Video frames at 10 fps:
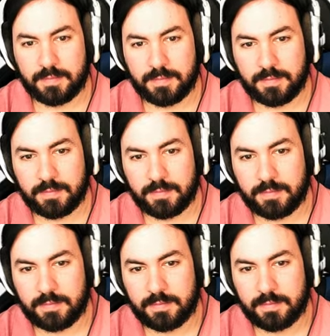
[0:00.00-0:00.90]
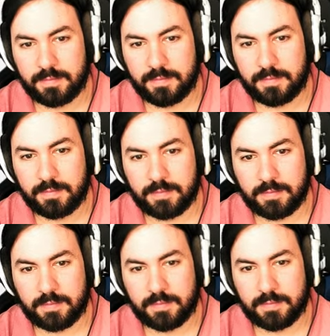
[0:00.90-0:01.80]
and I I don't want that
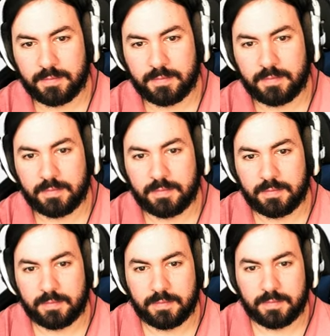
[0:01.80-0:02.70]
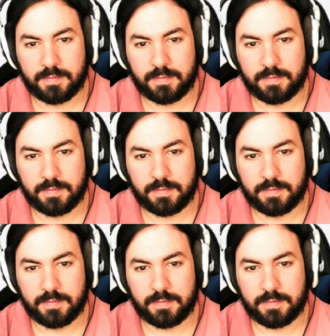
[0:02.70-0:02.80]
to change.